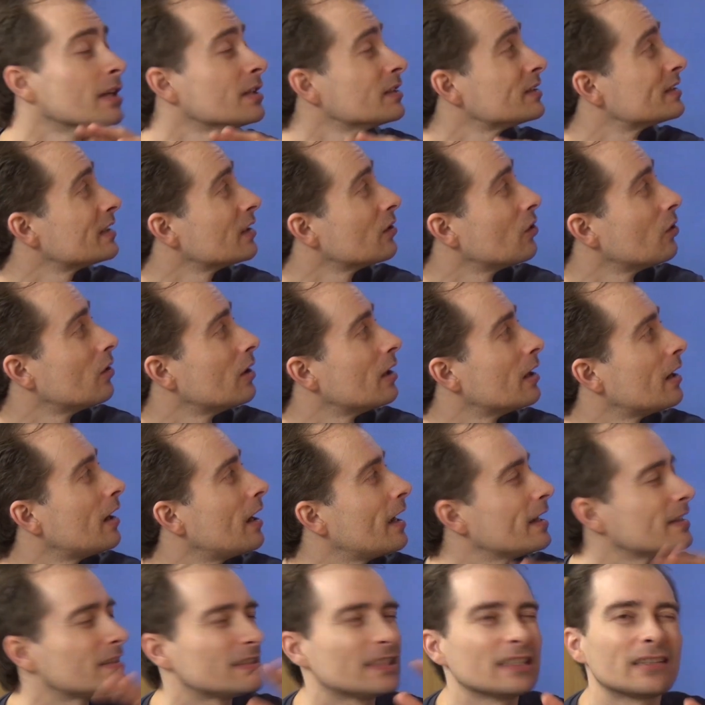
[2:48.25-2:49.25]
So
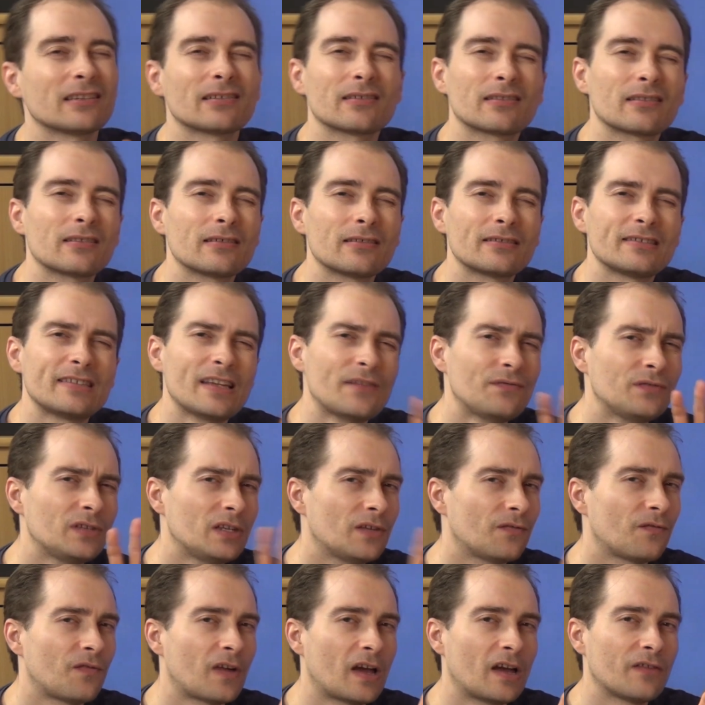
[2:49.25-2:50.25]
I think
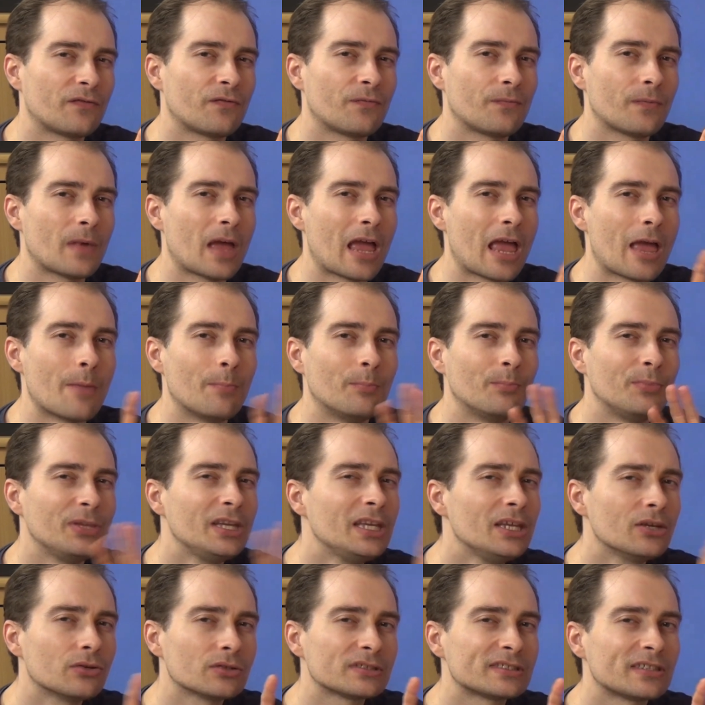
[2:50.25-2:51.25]
75
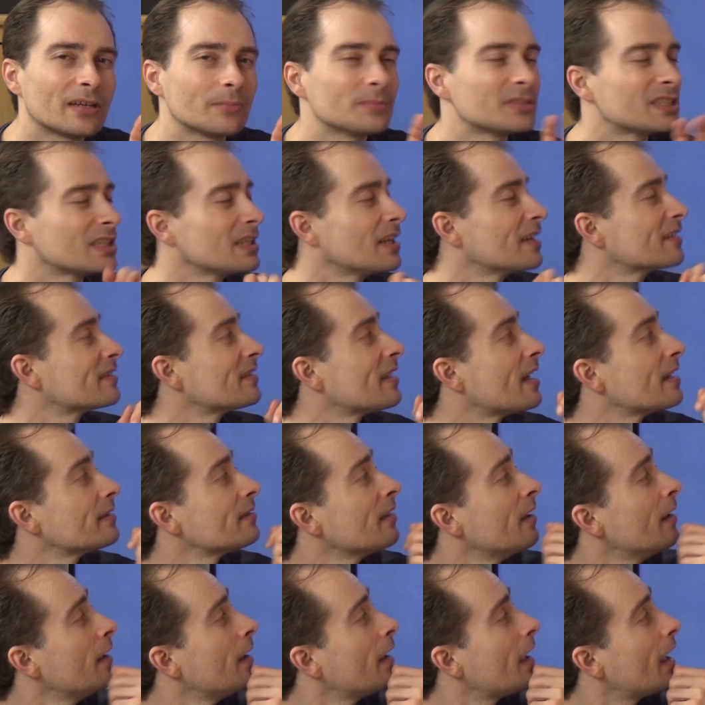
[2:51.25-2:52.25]
MB or something like that.